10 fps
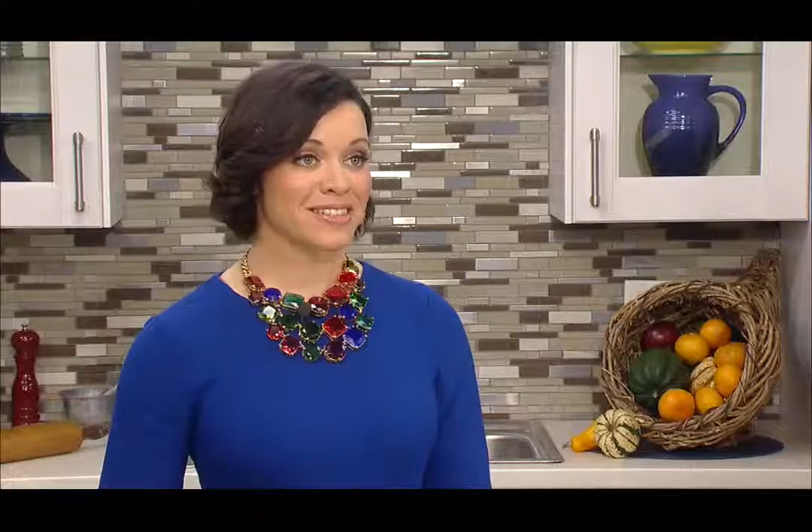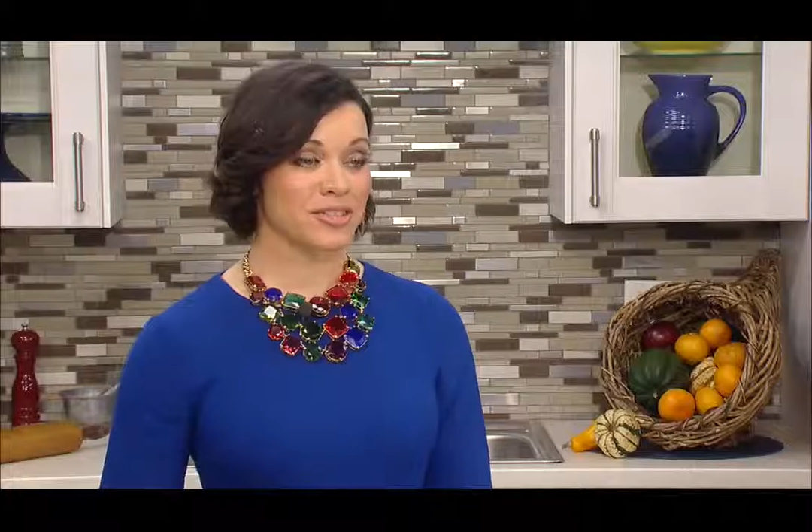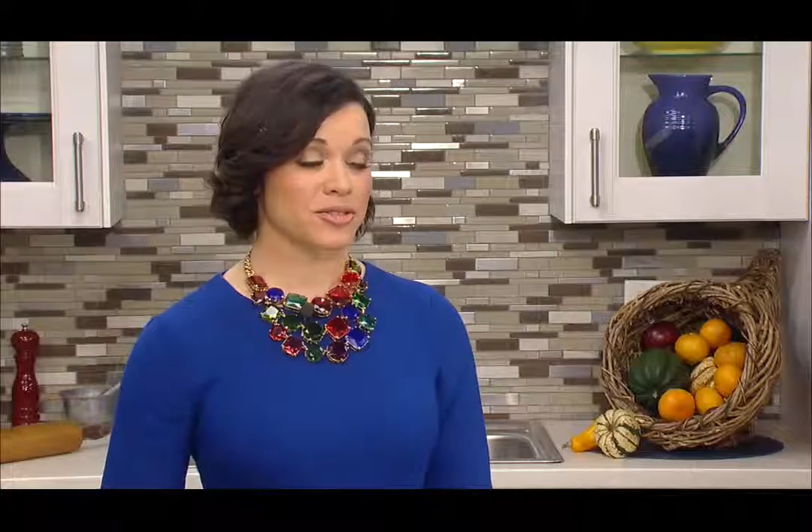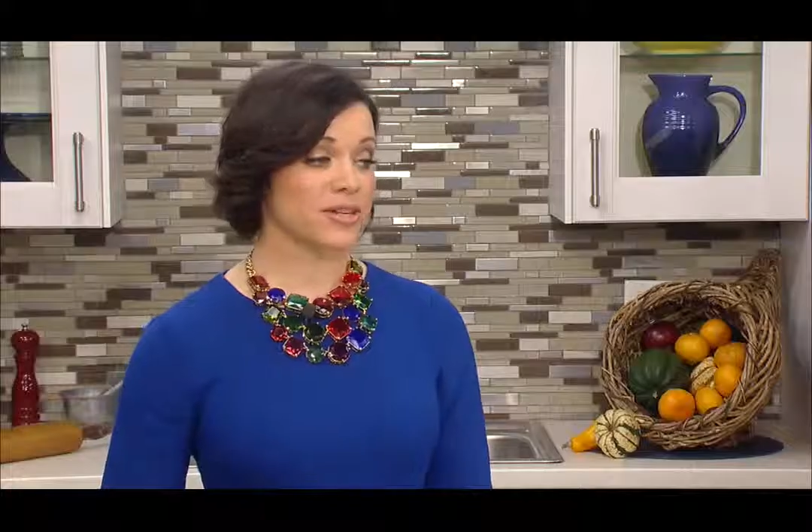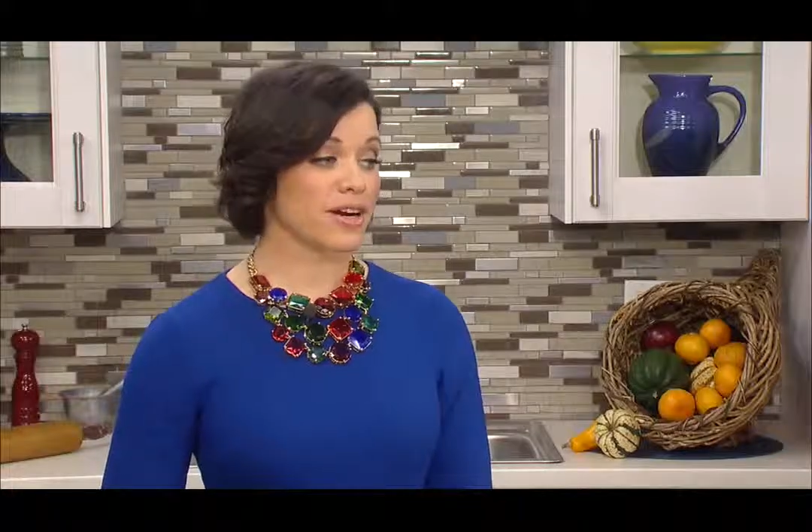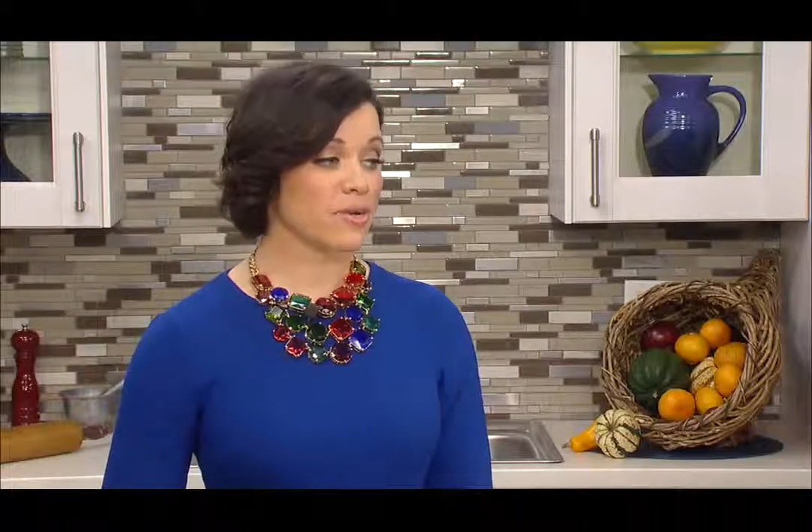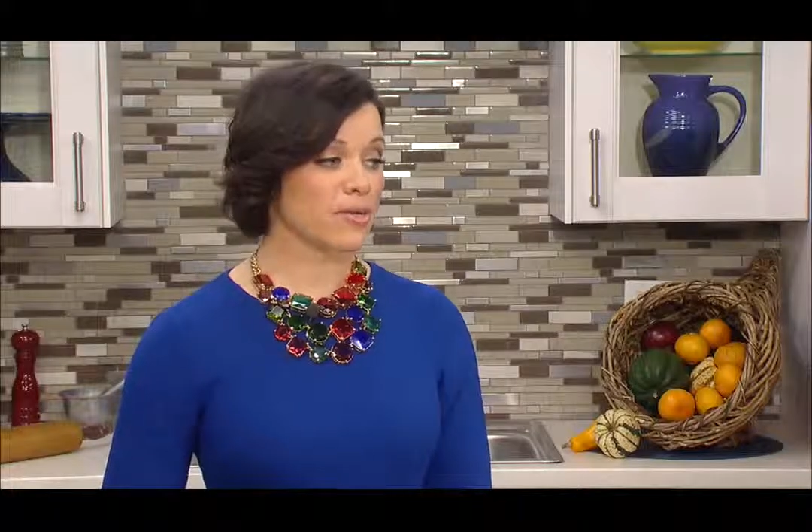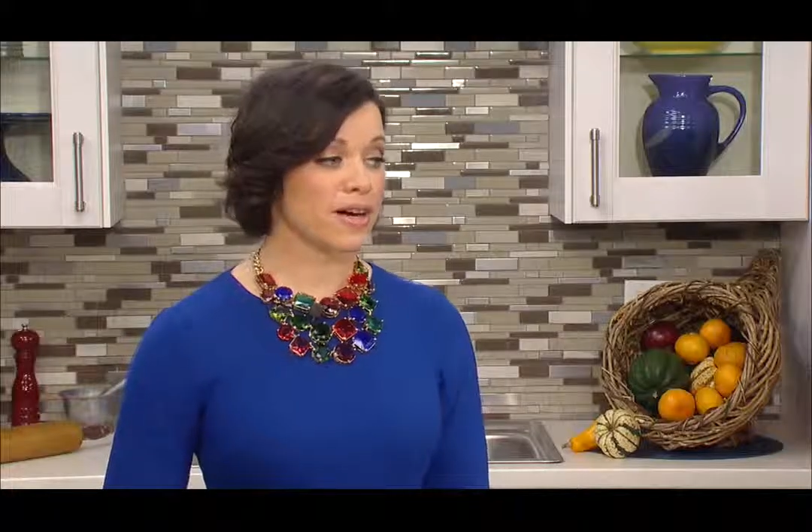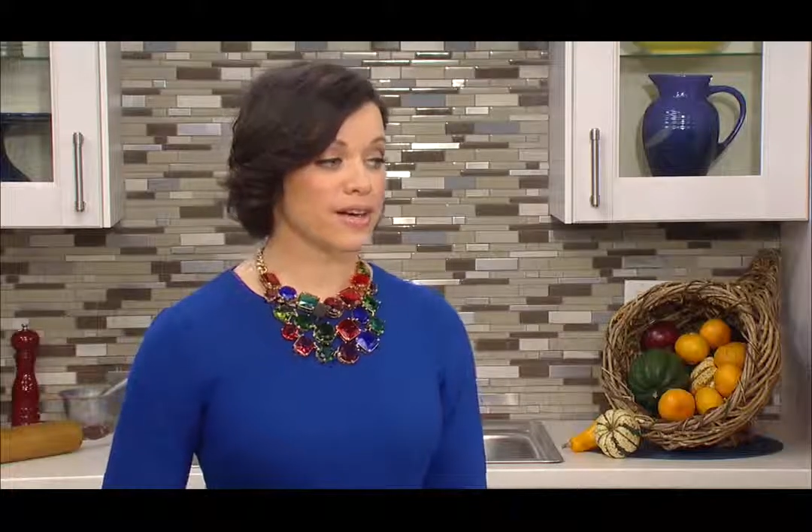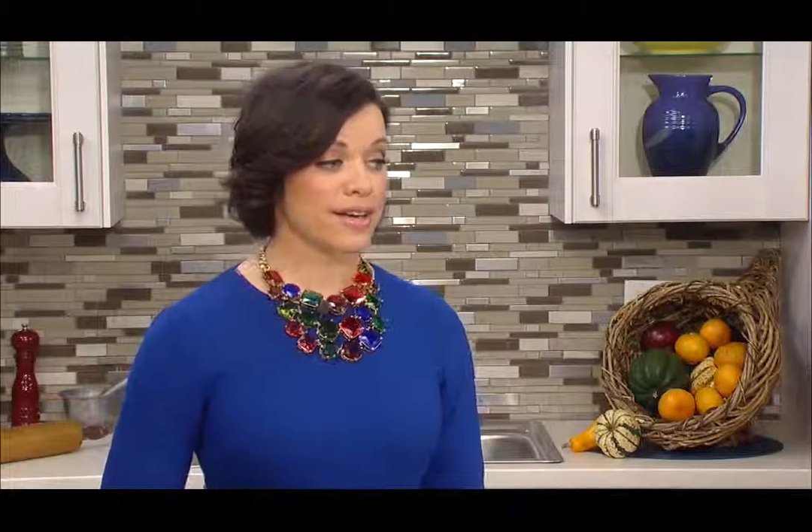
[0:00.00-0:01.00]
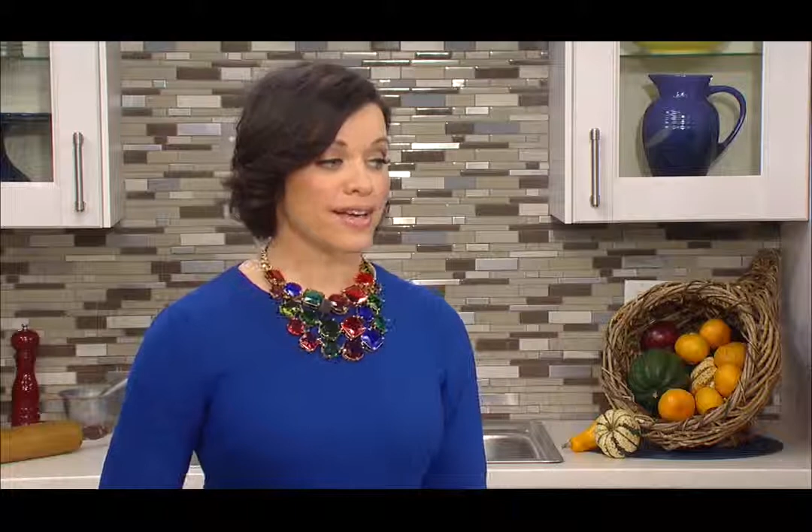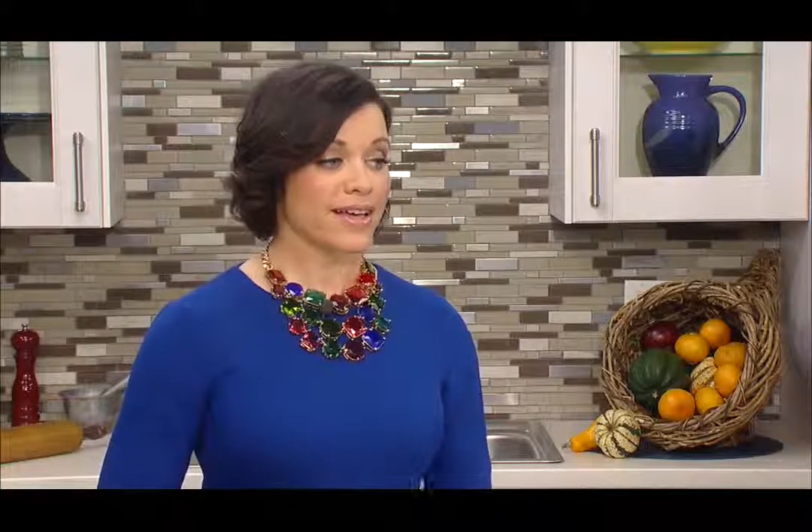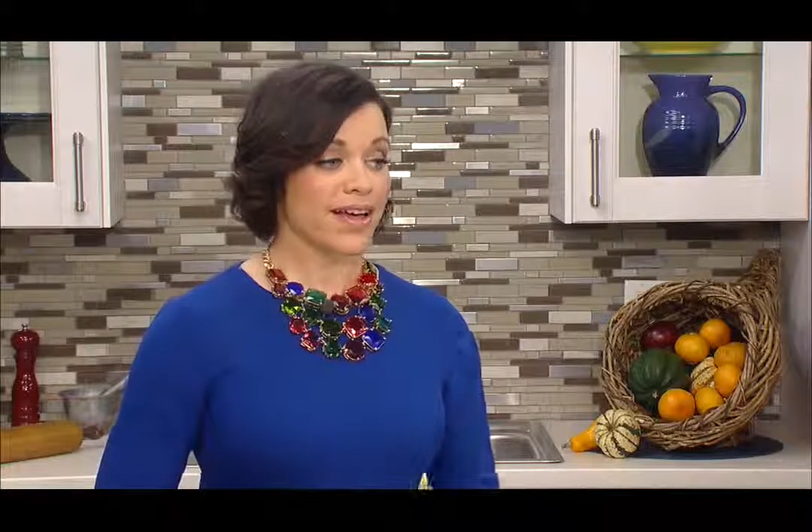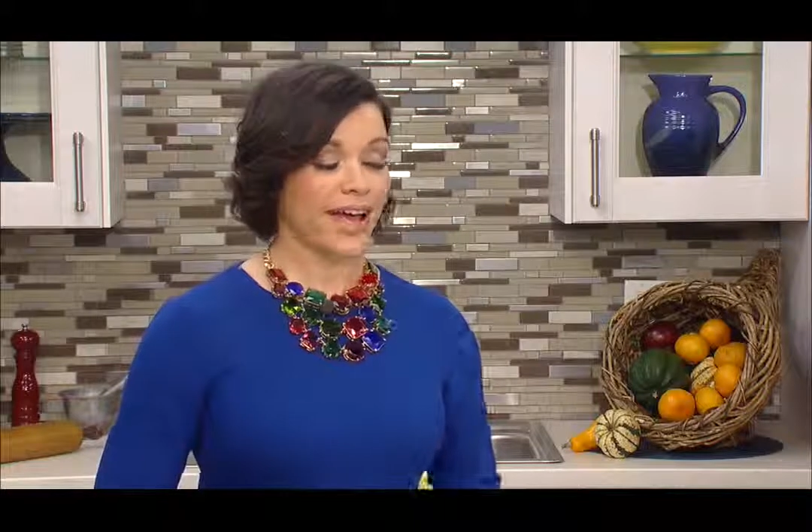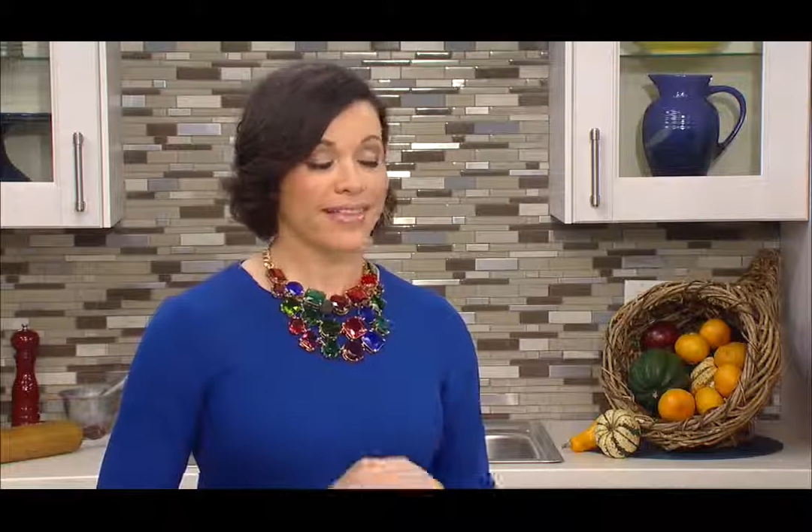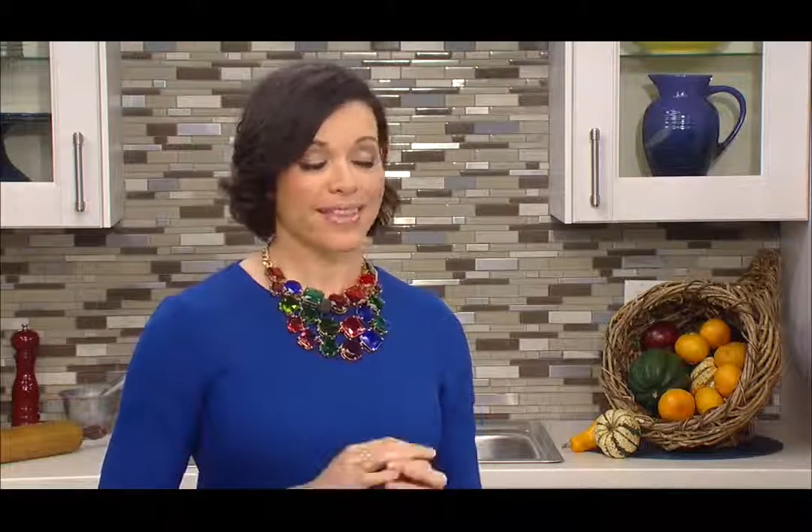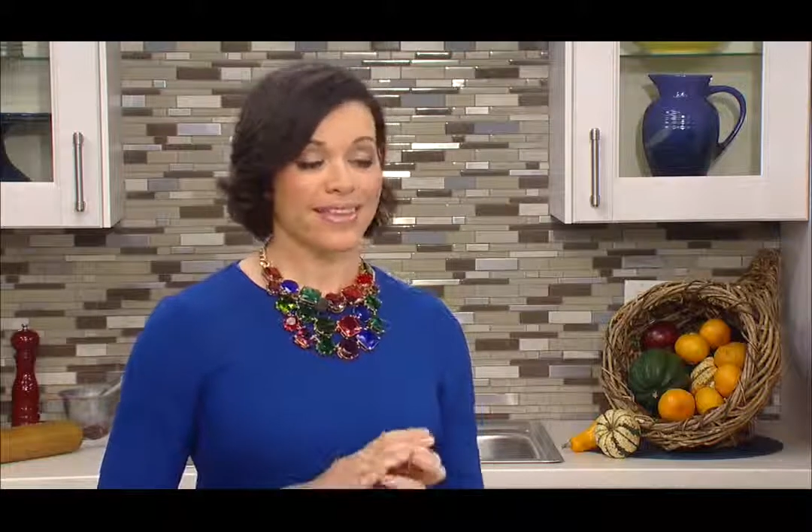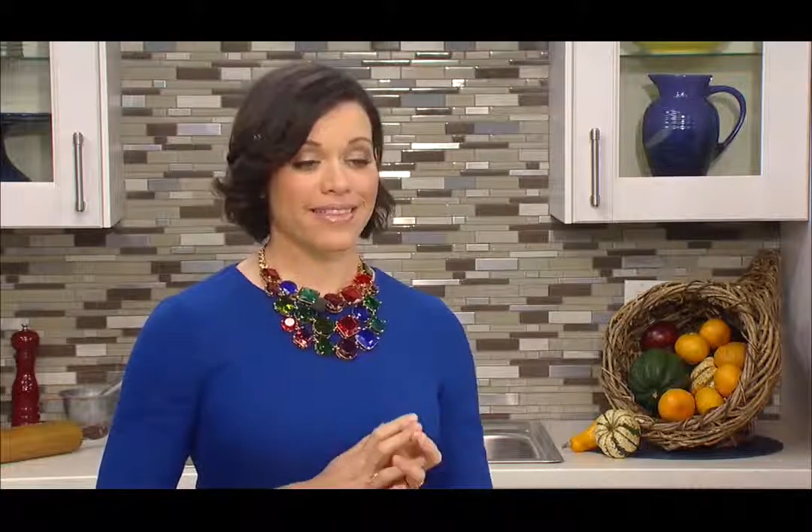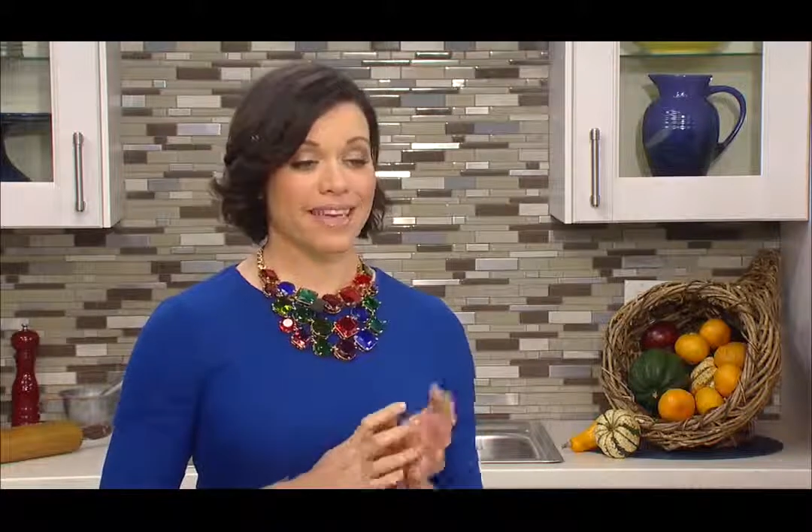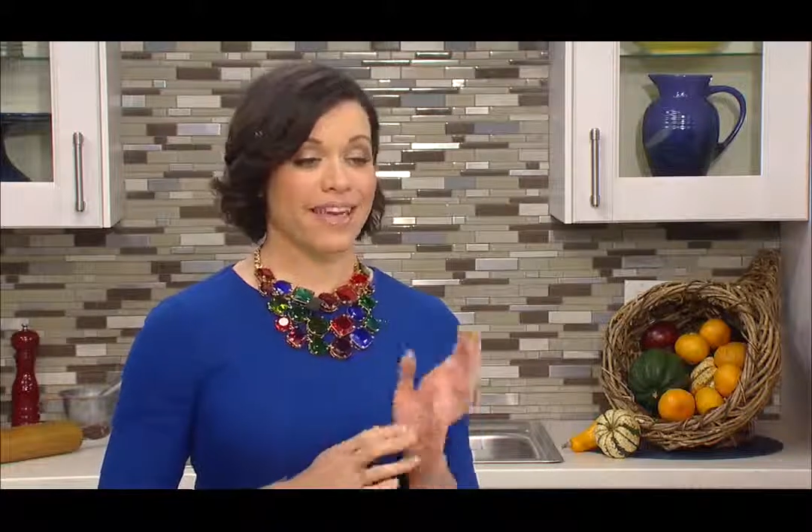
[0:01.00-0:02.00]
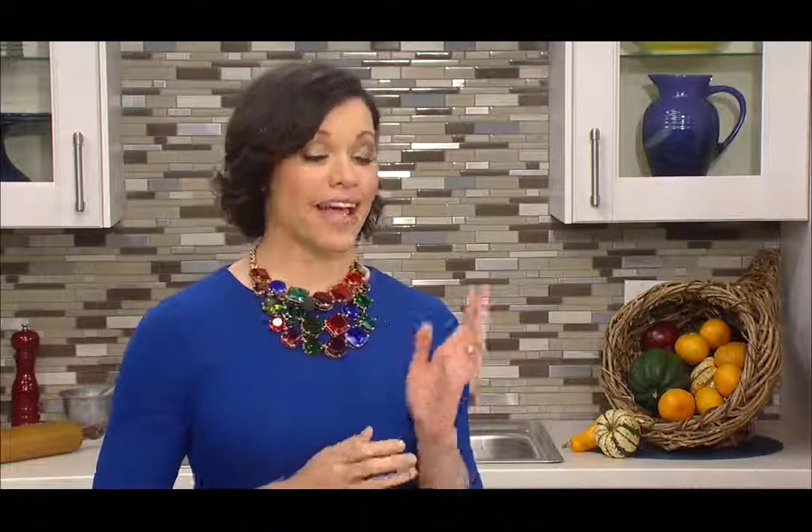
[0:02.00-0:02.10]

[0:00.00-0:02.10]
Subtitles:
Sure. Well, I think that